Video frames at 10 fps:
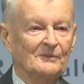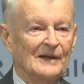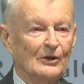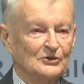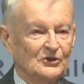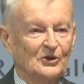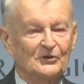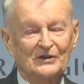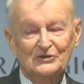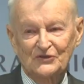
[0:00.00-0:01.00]
but I also
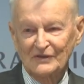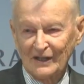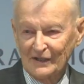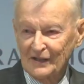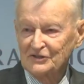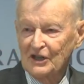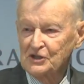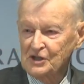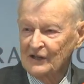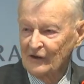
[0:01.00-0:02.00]
know that there's
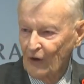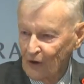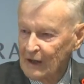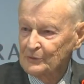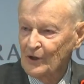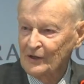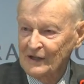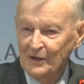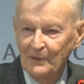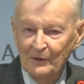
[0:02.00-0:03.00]
Finlandization, and all I'm
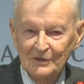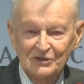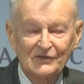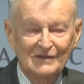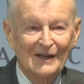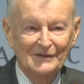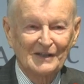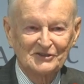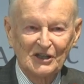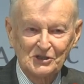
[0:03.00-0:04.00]
talking about is
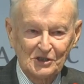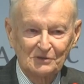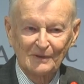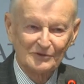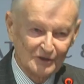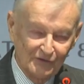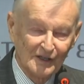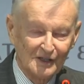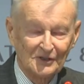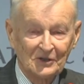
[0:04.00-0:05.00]
Finlandization, but not
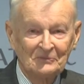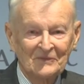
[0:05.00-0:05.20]
Finland.